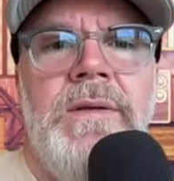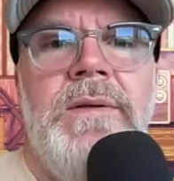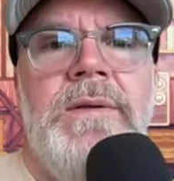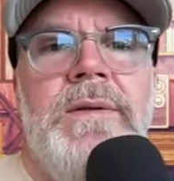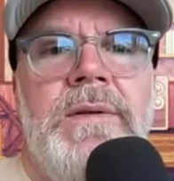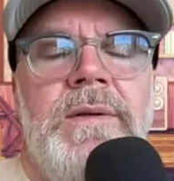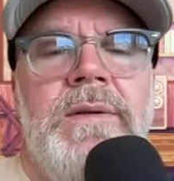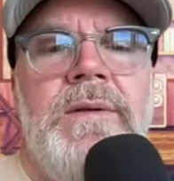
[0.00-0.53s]

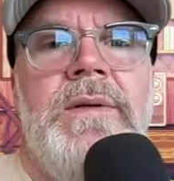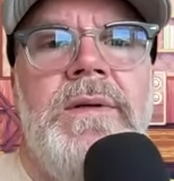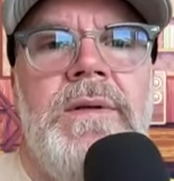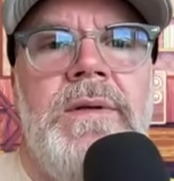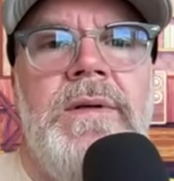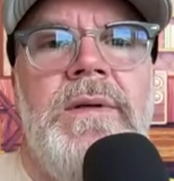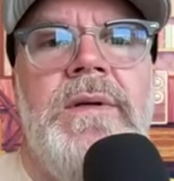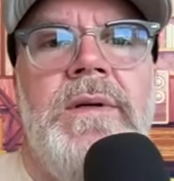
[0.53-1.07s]
real
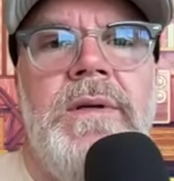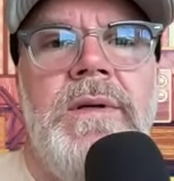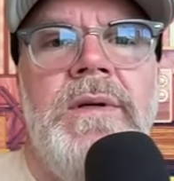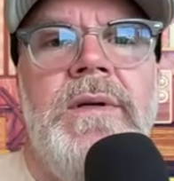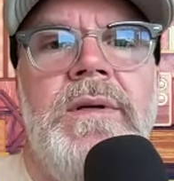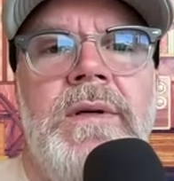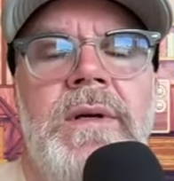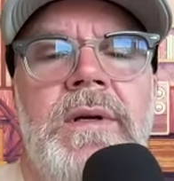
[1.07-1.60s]
difference when it
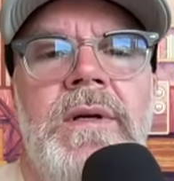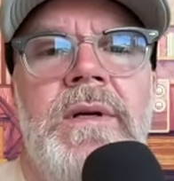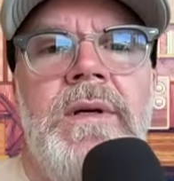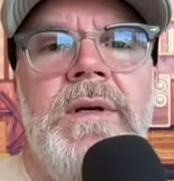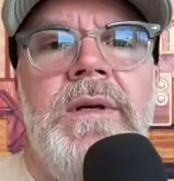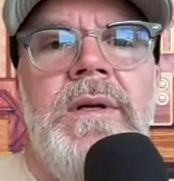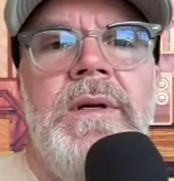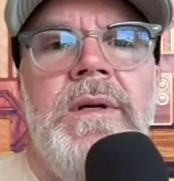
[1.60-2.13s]
comes
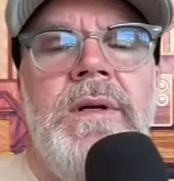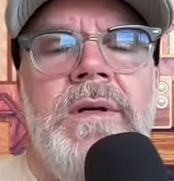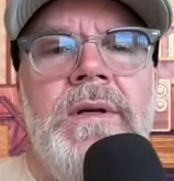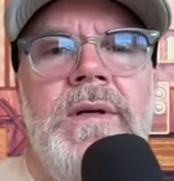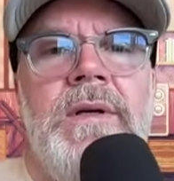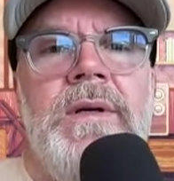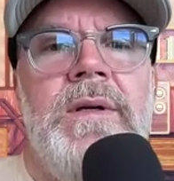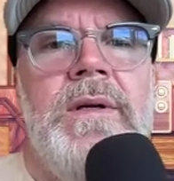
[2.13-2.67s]
down to it
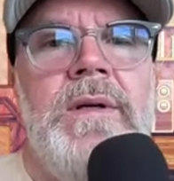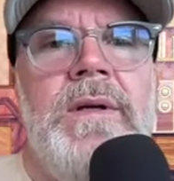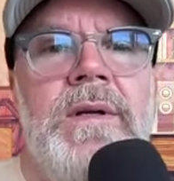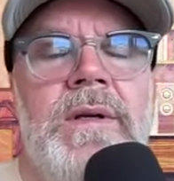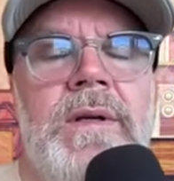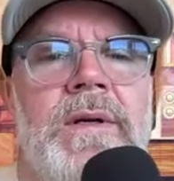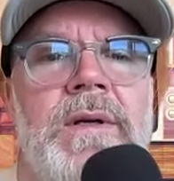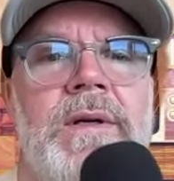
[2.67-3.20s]

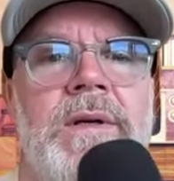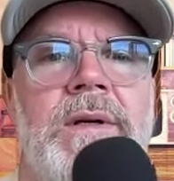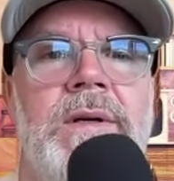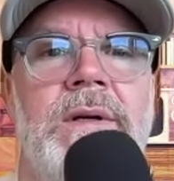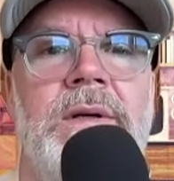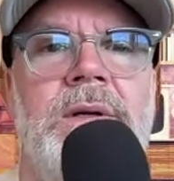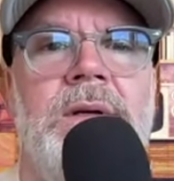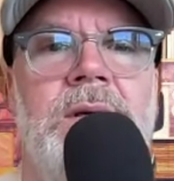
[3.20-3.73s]
just the kind of
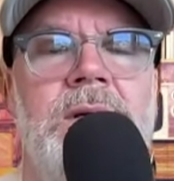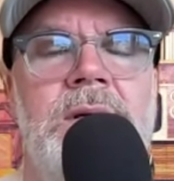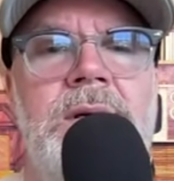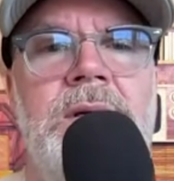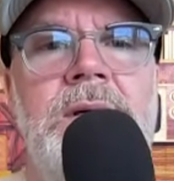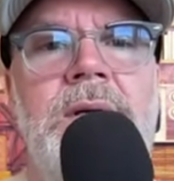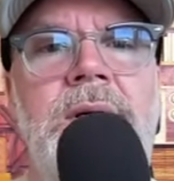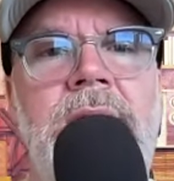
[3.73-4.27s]

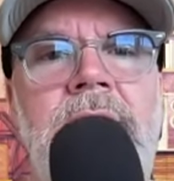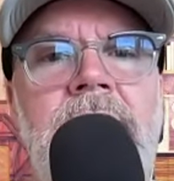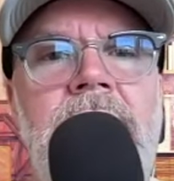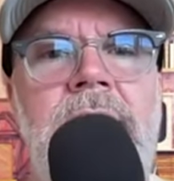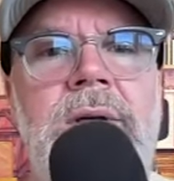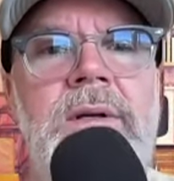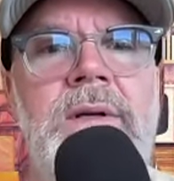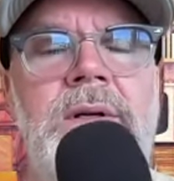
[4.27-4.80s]
crunchiness you get
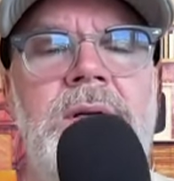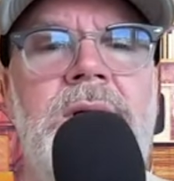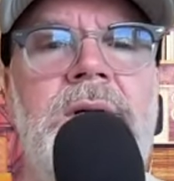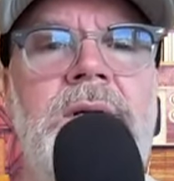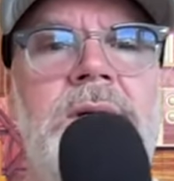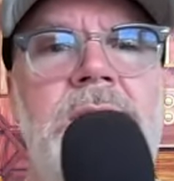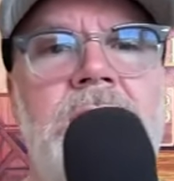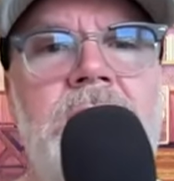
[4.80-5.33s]
out of it i mean
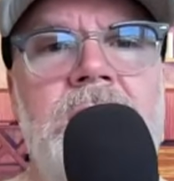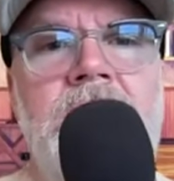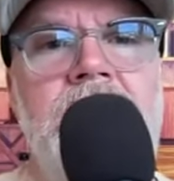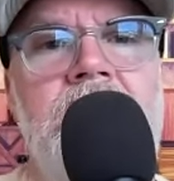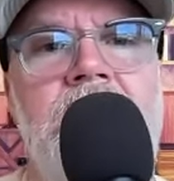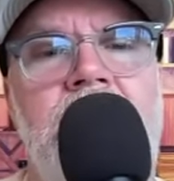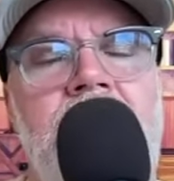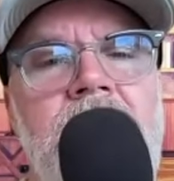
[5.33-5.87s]
i can
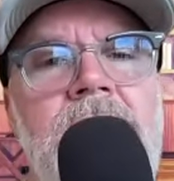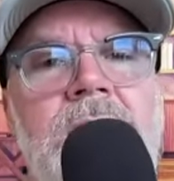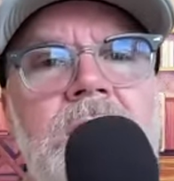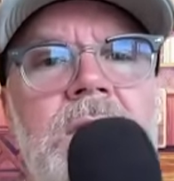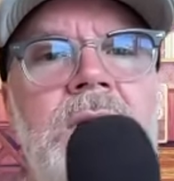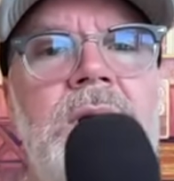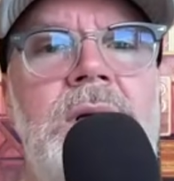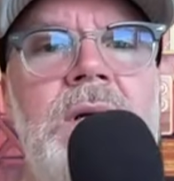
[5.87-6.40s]
i
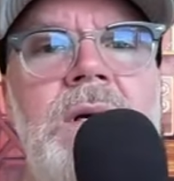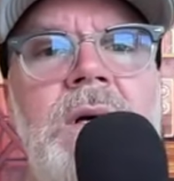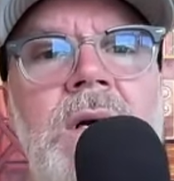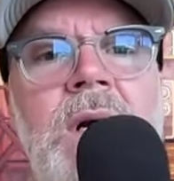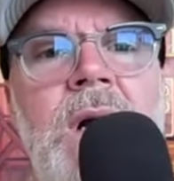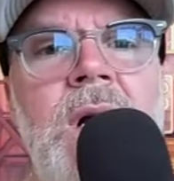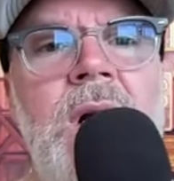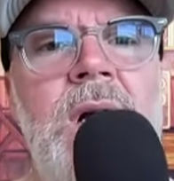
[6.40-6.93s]
can
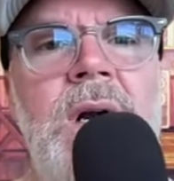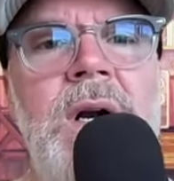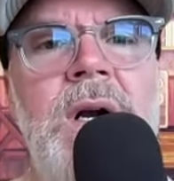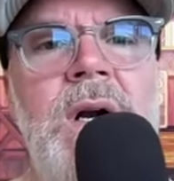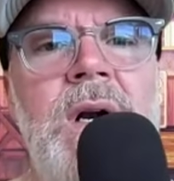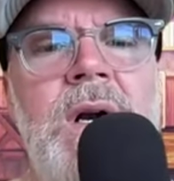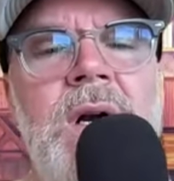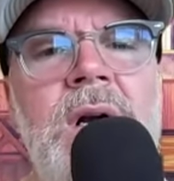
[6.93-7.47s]
create
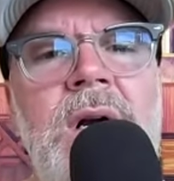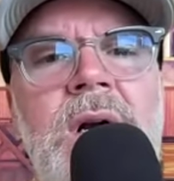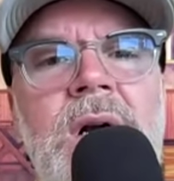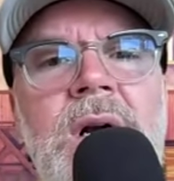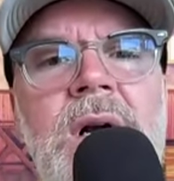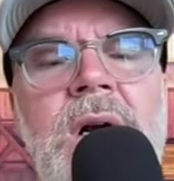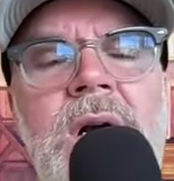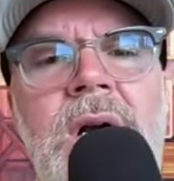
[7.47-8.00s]
here's what it comes
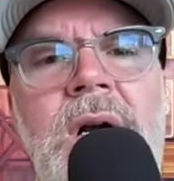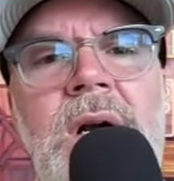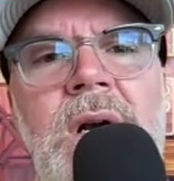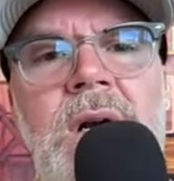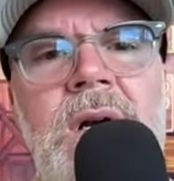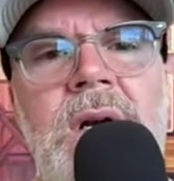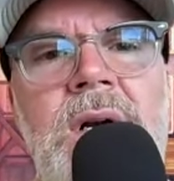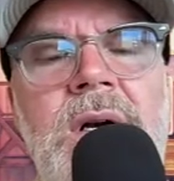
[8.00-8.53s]
down to for
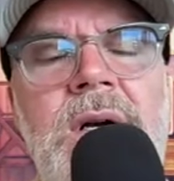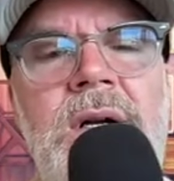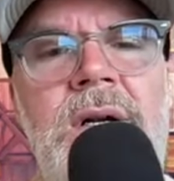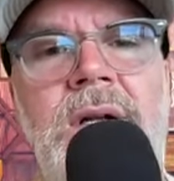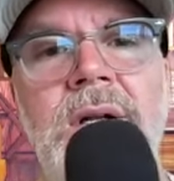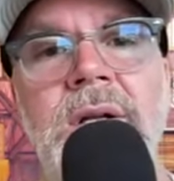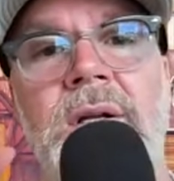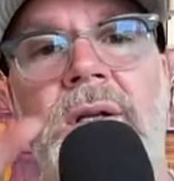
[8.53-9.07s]
me
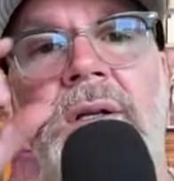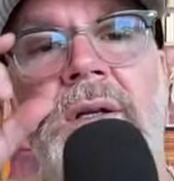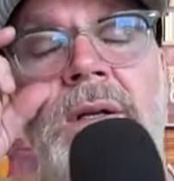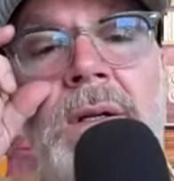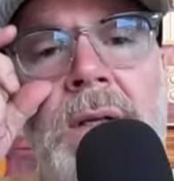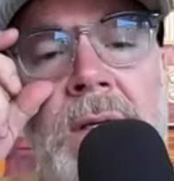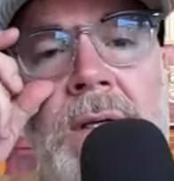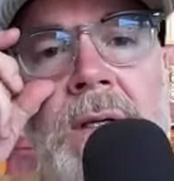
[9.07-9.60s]
aside
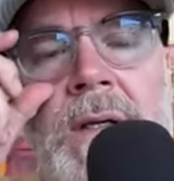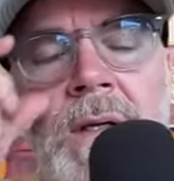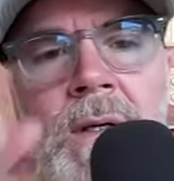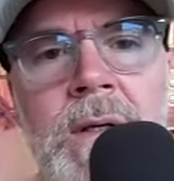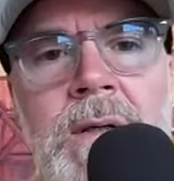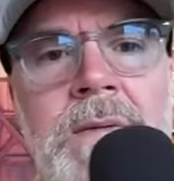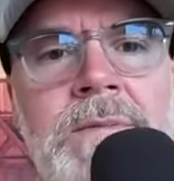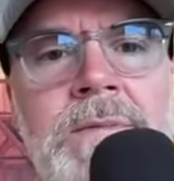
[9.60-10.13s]
from that this